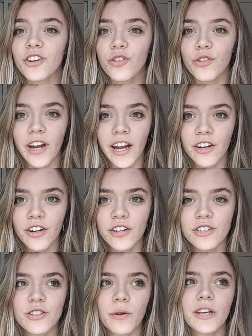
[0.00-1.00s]
the
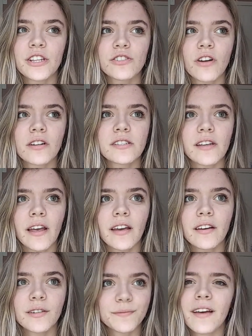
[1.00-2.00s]
creator, so he starts
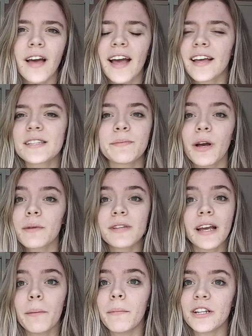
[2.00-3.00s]
like, I guess becomes
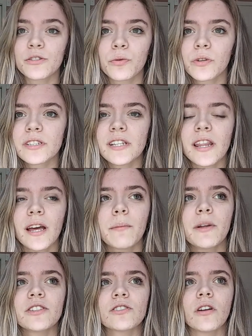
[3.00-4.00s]
like a mentor to them
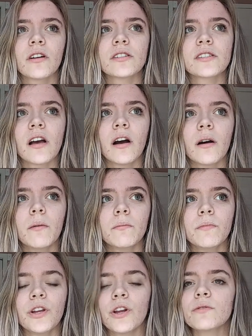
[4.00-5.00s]
and starts, um,
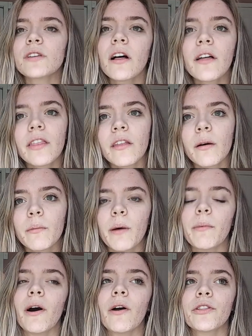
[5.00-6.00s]
you know, telling them
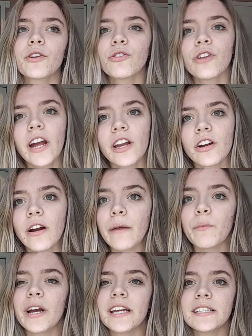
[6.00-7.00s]
about the creator
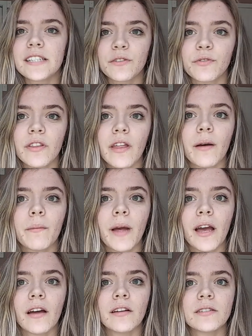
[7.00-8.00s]
and what he did for them
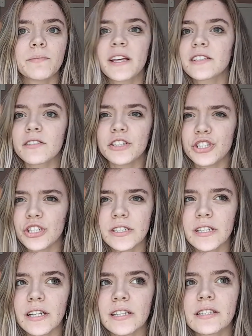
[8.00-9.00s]
and basically
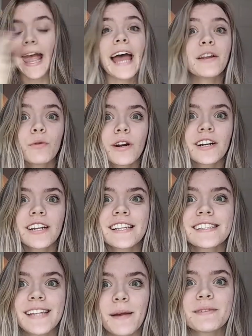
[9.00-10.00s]
Jesus. Edward,
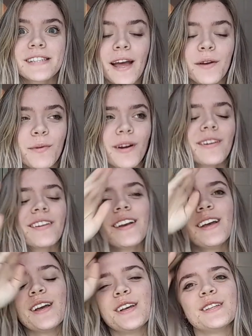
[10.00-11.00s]
his name is Edward.
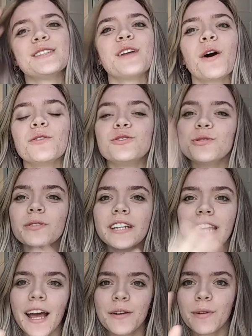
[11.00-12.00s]
So June and
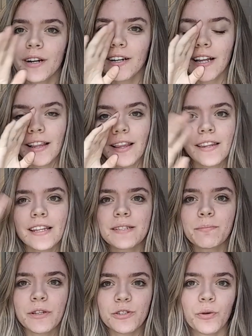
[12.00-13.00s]
Edward and then
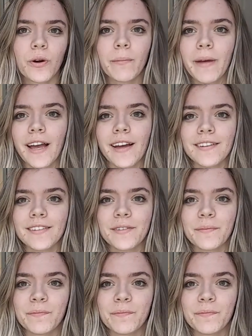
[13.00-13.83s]
this mentor man,